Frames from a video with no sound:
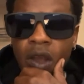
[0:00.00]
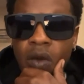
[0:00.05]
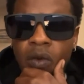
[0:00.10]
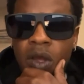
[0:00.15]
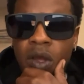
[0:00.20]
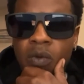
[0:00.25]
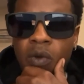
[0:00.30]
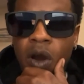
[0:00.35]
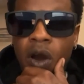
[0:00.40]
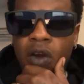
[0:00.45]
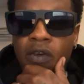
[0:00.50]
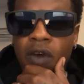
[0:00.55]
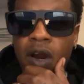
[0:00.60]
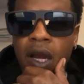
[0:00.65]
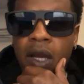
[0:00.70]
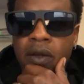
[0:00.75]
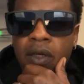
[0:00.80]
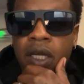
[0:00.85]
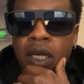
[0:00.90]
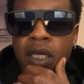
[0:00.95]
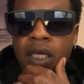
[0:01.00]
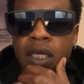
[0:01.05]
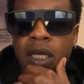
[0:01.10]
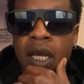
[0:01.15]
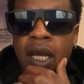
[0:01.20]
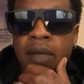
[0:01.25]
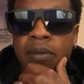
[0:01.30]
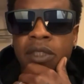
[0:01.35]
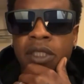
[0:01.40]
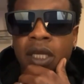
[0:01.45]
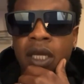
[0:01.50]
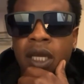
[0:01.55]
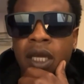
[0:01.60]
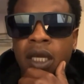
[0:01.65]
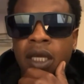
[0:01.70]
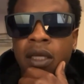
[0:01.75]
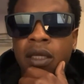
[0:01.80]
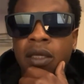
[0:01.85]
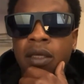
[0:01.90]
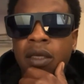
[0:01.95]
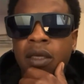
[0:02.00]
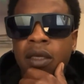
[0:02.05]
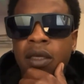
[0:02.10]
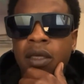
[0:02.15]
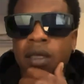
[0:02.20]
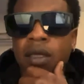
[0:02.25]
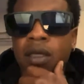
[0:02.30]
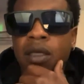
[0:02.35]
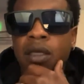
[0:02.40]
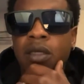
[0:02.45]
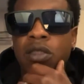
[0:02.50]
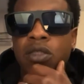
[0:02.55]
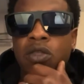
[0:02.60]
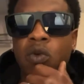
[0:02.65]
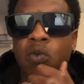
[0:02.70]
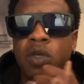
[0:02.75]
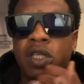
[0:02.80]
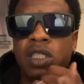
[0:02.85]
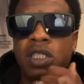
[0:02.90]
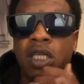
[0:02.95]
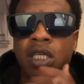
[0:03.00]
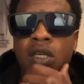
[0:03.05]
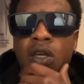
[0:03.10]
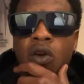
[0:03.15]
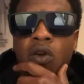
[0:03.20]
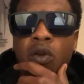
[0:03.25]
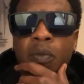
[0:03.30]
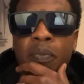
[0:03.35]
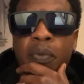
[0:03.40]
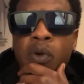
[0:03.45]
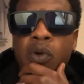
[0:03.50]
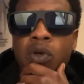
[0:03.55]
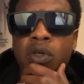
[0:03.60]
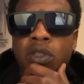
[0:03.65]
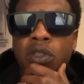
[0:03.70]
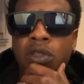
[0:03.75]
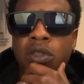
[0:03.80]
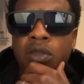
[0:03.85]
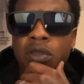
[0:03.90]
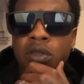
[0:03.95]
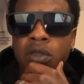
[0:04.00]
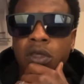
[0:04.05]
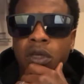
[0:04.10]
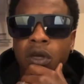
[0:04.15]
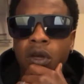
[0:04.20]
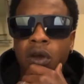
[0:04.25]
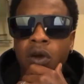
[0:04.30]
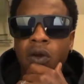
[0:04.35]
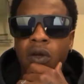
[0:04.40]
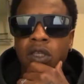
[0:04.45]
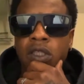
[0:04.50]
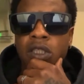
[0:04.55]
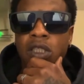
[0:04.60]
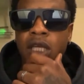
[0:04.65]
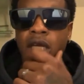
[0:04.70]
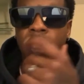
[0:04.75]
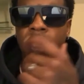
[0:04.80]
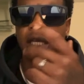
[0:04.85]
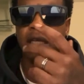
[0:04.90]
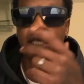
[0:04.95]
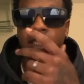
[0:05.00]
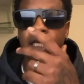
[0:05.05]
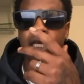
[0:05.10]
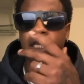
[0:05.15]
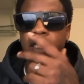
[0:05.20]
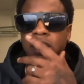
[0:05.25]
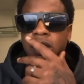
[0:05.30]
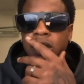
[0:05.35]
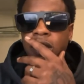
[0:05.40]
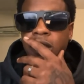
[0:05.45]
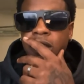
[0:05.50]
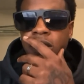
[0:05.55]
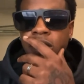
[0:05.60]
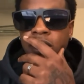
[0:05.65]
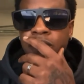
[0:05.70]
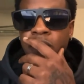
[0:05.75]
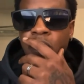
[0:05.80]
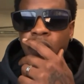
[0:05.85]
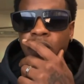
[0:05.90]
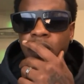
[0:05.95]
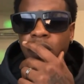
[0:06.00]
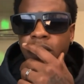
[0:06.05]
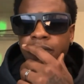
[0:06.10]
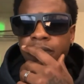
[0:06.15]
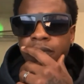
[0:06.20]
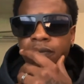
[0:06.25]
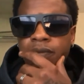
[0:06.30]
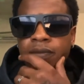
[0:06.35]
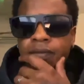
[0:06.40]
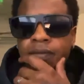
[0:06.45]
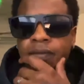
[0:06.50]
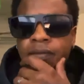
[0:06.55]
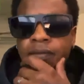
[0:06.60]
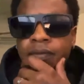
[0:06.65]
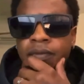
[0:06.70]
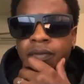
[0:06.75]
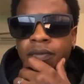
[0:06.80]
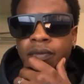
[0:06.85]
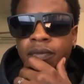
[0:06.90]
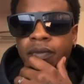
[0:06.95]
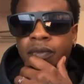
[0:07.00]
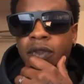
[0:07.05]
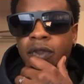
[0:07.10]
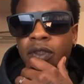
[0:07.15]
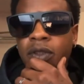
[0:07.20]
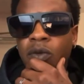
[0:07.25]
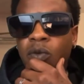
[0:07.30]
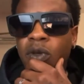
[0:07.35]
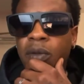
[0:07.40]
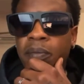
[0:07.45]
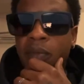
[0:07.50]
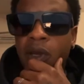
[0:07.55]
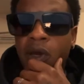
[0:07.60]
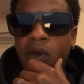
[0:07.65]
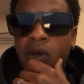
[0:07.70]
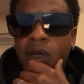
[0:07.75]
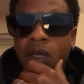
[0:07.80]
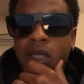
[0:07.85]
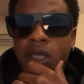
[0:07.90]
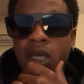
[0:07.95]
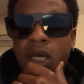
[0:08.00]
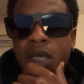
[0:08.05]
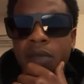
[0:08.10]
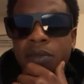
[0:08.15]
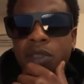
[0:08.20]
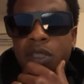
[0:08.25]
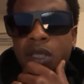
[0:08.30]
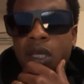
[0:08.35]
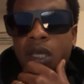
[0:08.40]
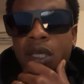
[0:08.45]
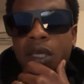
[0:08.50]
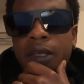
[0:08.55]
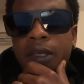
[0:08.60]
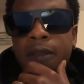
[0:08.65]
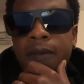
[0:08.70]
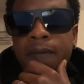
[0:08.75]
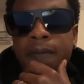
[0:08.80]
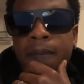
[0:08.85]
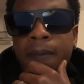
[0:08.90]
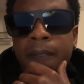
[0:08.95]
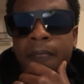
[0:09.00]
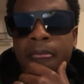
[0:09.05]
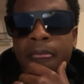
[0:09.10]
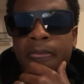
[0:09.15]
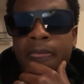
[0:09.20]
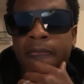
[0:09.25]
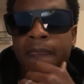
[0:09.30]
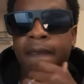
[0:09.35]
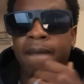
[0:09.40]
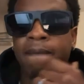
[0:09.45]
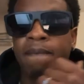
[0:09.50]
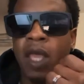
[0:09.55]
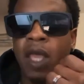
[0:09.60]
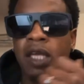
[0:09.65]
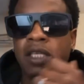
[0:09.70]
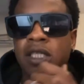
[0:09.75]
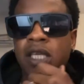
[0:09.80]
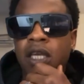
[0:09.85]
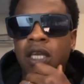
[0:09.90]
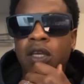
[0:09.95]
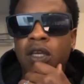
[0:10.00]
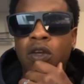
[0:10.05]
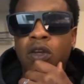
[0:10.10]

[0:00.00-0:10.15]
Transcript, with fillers: we walk around there, you know what I'm saying? So we sitting on the porch on LaSalle, you did, chilling, smoking. We blowing, you know what I'm saying? Next thing you